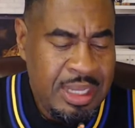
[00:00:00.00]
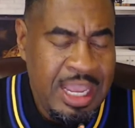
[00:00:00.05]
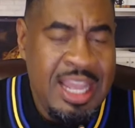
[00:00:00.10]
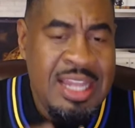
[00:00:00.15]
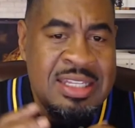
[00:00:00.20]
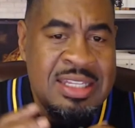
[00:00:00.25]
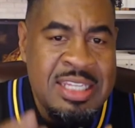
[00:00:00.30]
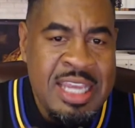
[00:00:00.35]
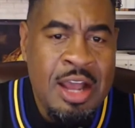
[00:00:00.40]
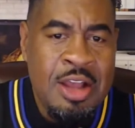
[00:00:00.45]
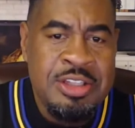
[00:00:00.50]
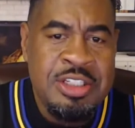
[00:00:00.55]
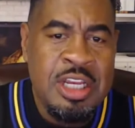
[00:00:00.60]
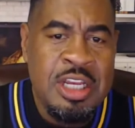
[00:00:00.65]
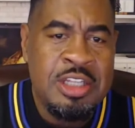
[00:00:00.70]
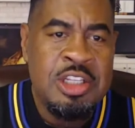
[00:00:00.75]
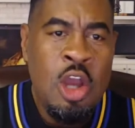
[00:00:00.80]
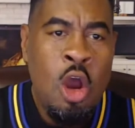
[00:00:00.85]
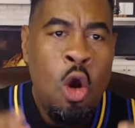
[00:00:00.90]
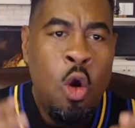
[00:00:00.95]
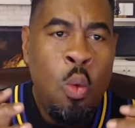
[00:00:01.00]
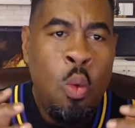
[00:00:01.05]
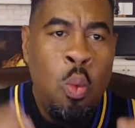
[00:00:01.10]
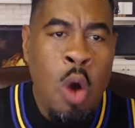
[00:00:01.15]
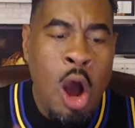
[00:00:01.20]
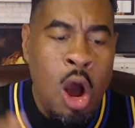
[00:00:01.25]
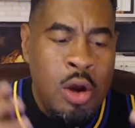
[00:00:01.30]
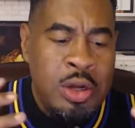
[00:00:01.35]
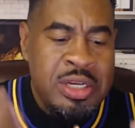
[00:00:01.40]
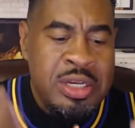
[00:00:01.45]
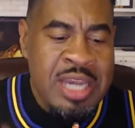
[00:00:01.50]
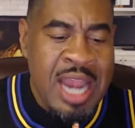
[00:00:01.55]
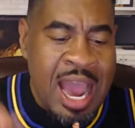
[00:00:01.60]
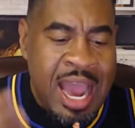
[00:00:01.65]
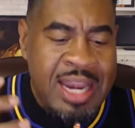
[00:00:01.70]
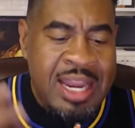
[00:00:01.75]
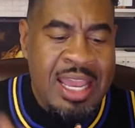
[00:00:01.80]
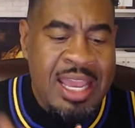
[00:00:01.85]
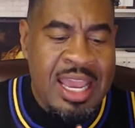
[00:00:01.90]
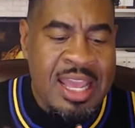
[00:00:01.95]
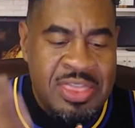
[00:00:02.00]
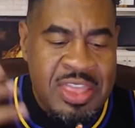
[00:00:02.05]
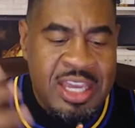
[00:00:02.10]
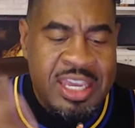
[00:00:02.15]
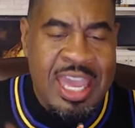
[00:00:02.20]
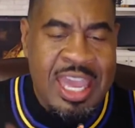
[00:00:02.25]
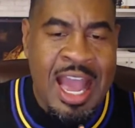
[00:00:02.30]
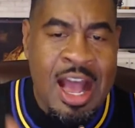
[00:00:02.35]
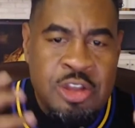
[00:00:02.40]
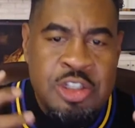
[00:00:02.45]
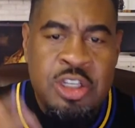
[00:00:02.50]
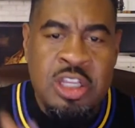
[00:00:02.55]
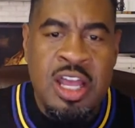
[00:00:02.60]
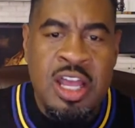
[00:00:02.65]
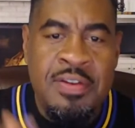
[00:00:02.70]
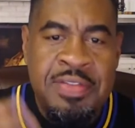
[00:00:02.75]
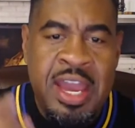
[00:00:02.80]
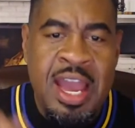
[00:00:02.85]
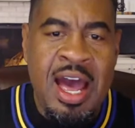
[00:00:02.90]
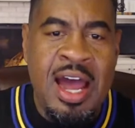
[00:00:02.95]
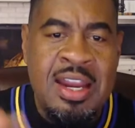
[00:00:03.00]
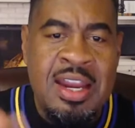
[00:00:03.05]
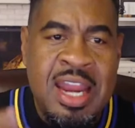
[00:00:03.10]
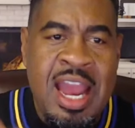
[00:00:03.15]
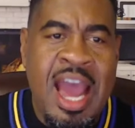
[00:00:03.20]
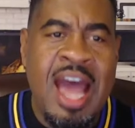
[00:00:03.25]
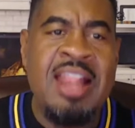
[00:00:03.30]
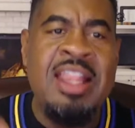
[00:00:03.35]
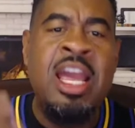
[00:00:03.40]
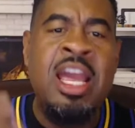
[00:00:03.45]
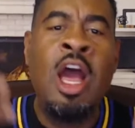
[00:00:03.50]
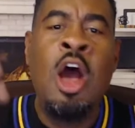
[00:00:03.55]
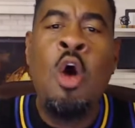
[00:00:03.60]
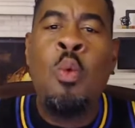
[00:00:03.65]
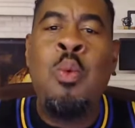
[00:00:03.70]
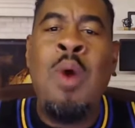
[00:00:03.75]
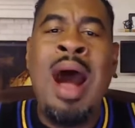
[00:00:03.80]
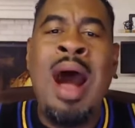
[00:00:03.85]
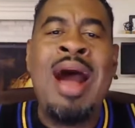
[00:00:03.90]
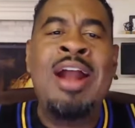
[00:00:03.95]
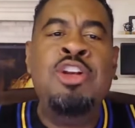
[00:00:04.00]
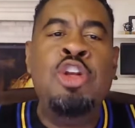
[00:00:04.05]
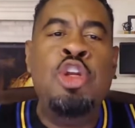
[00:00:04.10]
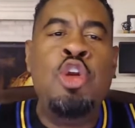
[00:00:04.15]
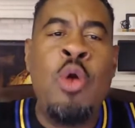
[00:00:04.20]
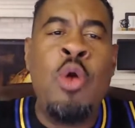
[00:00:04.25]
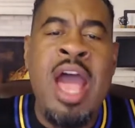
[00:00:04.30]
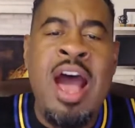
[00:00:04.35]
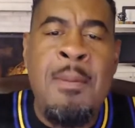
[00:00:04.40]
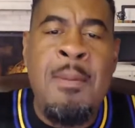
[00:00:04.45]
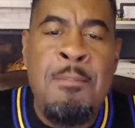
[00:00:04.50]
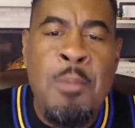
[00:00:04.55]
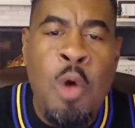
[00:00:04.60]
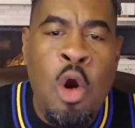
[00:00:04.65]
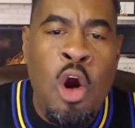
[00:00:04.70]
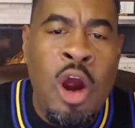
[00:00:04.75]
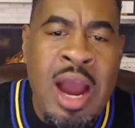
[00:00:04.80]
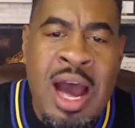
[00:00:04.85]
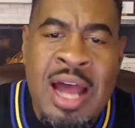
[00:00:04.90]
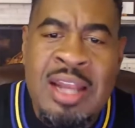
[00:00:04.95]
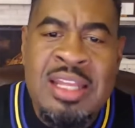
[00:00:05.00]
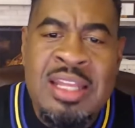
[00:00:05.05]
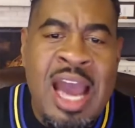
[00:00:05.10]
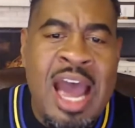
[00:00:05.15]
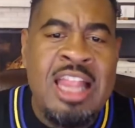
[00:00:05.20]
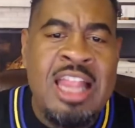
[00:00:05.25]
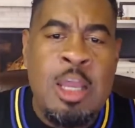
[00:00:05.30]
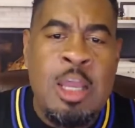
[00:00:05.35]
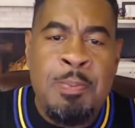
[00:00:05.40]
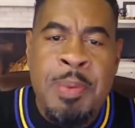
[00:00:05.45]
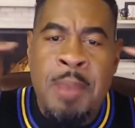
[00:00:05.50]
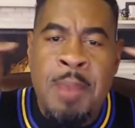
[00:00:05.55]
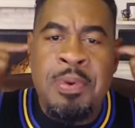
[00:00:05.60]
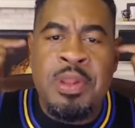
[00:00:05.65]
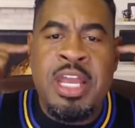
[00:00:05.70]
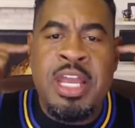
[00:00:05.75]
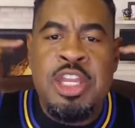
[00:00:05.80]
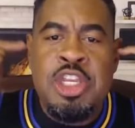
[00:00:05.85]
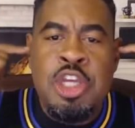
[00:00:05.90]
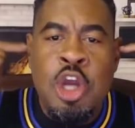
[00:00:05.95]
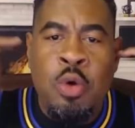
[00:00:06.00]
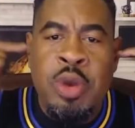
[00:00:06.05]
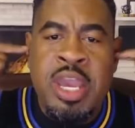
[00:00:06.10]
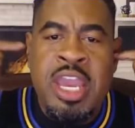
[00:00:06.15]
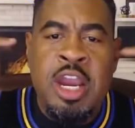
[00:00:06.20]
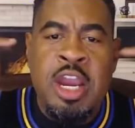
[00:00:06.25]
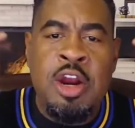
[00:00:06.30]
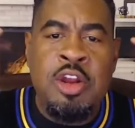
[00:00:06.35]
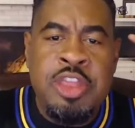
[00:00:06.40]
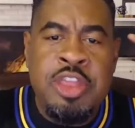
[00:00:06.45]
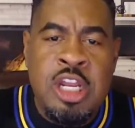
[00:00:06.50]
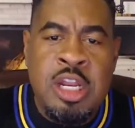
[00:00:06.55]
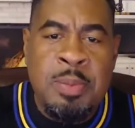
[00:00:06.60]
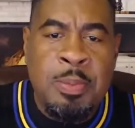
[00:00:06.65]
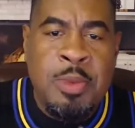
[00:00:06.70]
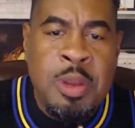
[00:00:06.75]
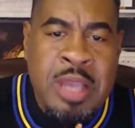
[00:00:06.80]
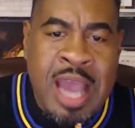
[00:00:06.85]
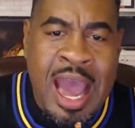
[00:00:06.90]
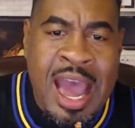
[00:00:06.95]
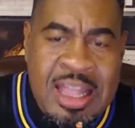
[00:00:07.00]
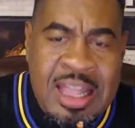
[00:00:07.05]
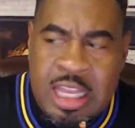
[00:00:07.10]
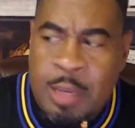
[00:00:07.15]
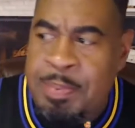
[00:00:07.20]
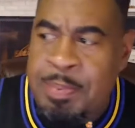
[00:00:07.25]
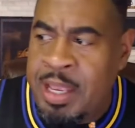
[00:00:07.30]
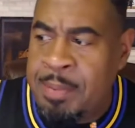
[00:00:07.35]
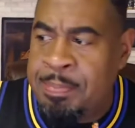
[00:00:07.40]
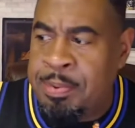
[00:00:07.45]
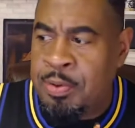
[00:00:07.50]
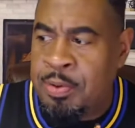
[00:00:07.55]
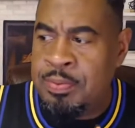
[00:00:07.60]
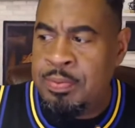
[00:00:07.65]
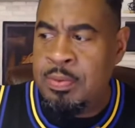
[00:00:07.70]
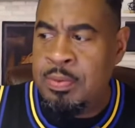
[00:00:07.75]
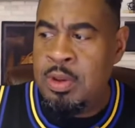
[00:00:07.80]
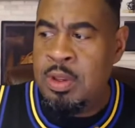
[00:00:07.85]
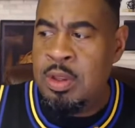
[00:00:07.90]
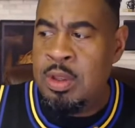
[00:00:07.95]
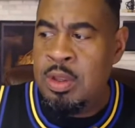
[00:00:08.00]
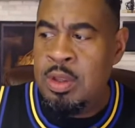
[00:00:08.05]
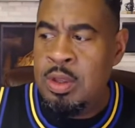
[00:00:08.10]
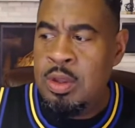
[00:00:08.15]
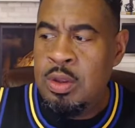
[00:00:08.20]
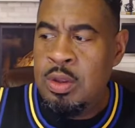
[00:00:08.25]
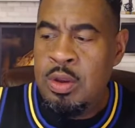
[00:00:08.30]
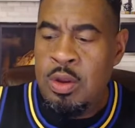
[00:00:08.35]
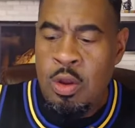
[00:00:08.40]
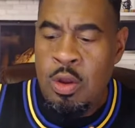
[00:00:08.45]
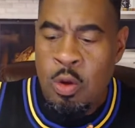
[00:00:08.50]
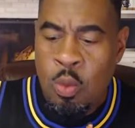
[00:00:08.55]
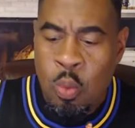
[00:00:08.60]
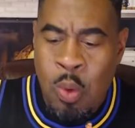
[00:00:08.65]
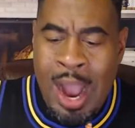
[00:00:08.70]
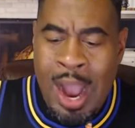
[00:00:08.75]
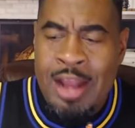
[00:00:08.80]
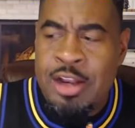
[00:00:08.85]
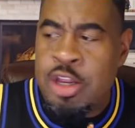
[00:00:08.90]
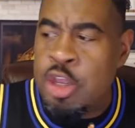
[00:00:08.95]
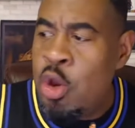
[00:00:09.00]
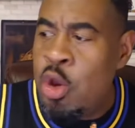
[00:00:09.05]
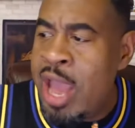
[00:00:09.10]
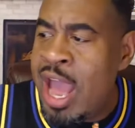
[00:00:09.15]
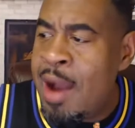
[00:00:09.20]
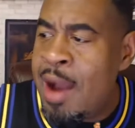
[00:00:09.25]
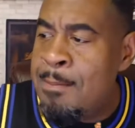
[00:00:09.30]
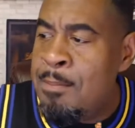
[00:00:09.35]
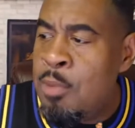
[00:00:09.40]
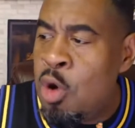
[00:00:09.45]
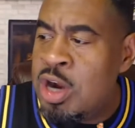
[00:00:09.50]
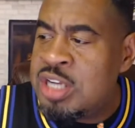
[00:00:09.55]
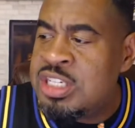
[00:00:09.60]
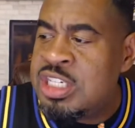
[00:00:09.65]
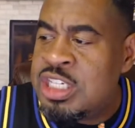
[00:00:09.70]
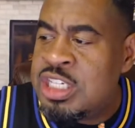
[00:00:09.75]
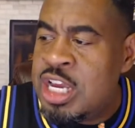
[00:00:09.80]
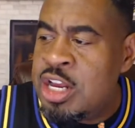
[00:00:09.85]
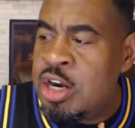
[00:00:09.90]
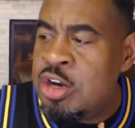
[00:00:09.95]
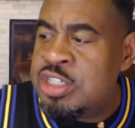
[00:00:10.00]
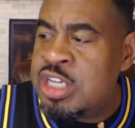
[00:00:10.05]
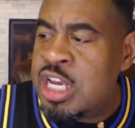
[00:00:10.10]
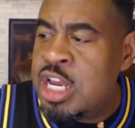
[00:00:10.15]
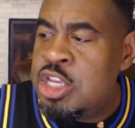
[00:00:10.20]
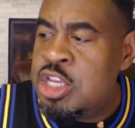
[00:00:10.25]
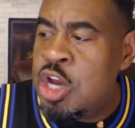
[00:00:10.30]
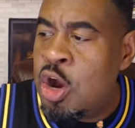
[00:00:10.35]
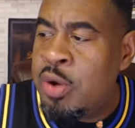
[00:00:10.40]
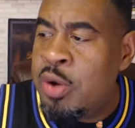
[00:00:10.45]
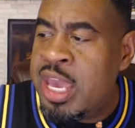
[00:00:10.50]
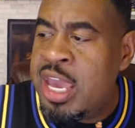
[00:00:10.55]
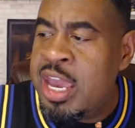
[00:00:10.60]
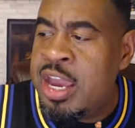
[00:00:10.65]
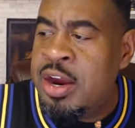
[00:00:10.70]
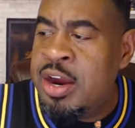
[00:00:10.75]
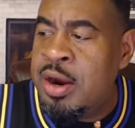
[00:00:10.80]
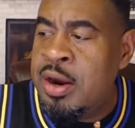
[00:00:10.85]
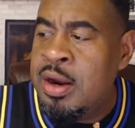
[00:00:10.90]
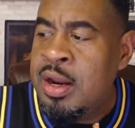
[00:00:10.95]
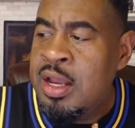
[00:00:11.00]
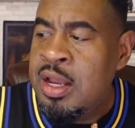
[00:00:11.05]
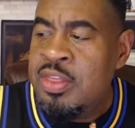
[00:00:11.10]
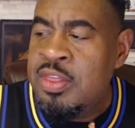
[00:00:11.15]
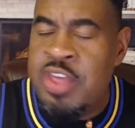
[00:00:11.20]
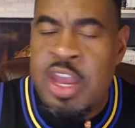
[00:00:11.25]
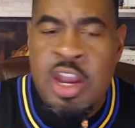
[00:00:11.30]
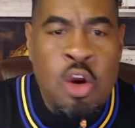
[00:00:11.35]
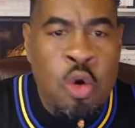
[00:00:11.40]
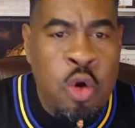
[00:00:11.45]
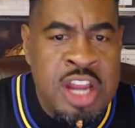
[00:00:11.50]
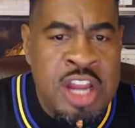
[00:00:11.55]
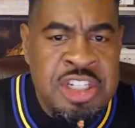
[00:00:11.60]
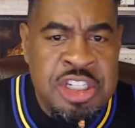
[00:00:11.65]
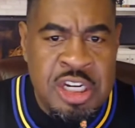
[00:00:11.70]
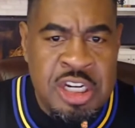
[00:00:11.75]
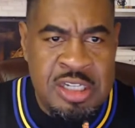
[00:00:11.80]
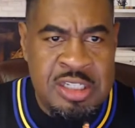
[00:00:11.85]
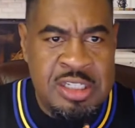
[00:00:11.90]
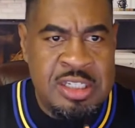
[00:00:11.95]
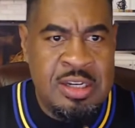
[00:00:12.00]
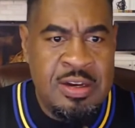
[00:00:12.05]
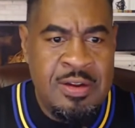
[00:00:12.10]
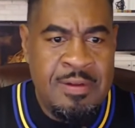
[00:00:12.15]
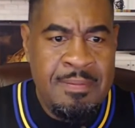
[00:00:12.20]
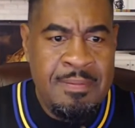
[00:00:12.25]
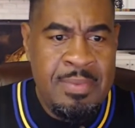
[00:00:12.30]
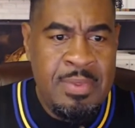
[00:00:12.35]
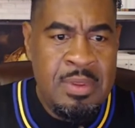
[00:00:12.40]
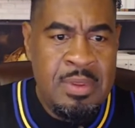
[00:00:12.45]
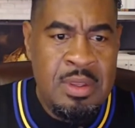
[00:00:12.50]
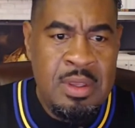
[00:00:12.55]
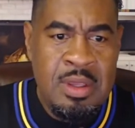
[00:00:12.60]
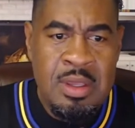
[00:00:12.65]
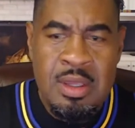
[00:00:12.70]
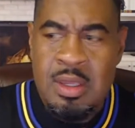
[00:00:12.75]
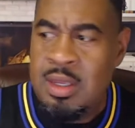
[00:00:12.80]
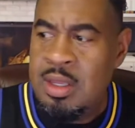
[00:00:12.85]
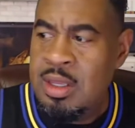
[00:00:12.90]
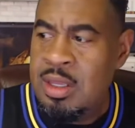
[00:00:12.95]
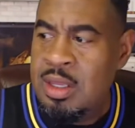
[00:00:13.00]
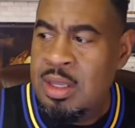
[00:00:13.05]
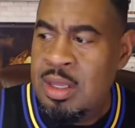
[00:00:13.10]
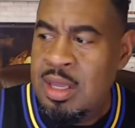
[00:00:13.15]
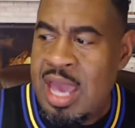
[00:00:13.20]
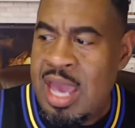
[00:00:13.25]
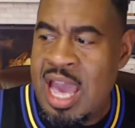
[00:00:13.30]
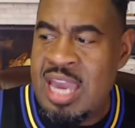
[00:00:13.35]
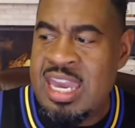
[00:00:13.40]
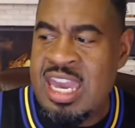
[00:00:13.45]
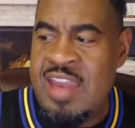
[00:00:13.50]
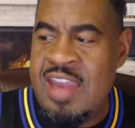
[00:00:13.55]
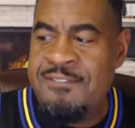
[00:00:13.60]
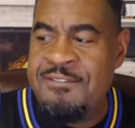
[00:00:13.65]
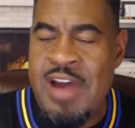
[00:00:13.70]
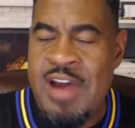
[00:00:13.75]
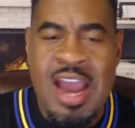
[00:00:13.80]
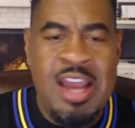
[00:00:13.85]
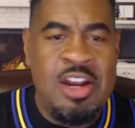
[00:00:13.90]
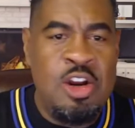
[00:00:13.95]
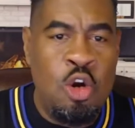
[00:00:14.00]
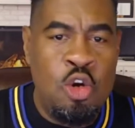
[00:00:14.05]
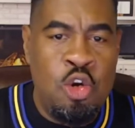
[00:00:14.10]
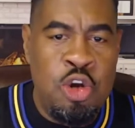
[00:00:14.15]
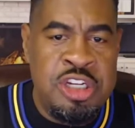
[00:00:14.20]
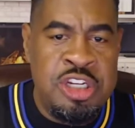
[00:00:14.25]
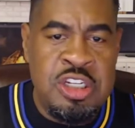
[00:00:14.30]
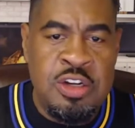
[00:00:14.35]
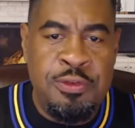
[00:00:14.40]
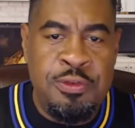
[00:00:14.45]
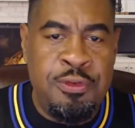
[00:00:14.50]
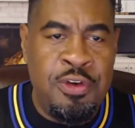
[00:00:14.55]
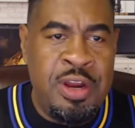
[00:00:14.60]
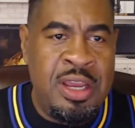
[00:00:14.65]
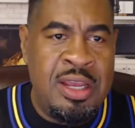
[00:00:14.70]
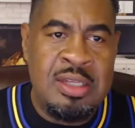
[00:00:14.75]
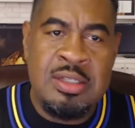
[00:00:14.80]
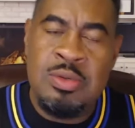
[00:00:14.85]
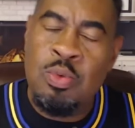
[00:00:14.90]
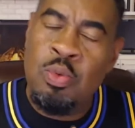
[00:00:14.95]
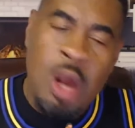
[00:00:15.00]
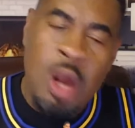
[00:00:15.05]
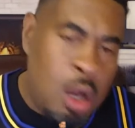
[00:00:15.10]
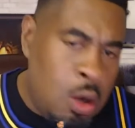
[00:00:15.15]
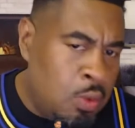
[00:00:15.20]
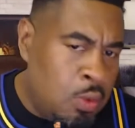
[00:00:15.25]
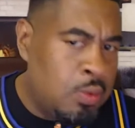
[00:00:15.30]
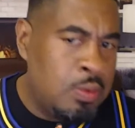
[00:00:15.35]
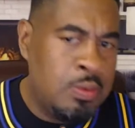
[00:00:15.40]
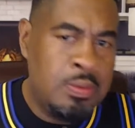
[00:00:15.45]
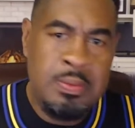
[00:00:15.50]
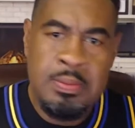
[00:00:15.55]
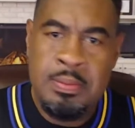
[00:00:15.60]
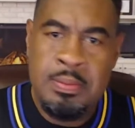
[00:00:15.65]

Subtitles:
it tells us, walk not in the counsel of the ungodly. Why do you have more ungodly people in your ear than godly people? Why do you have more sinners in your ear than Christians? I can't find no Christian friends. Wrong.